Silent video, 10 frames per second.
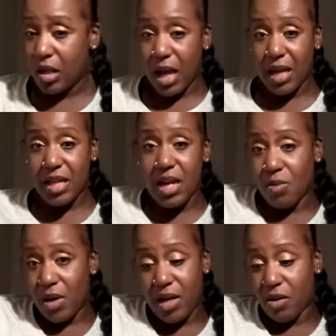I can't
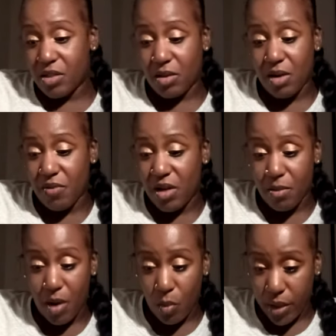right now because I don't have any of
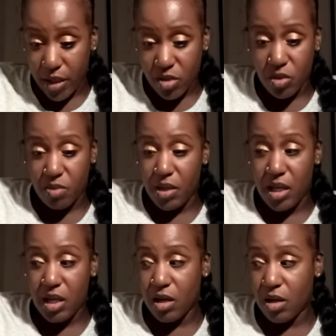my wigs with
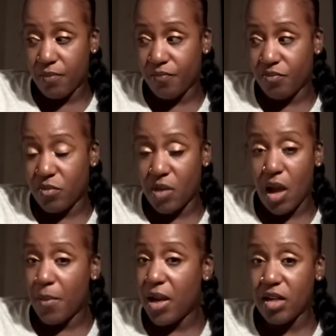me. I
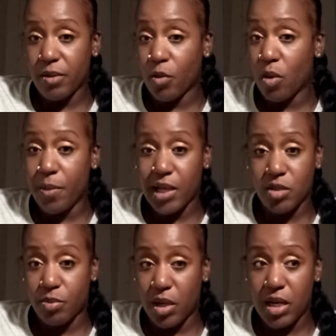may end up going back to
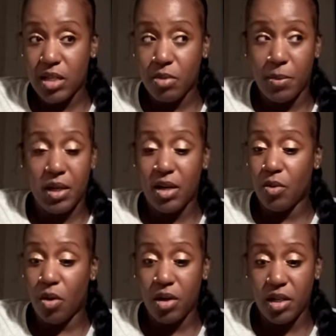braids probably later
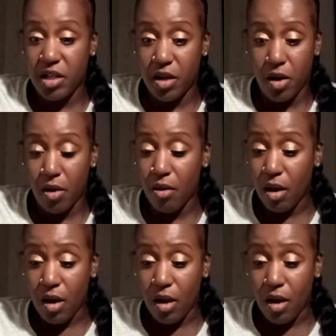on in the year.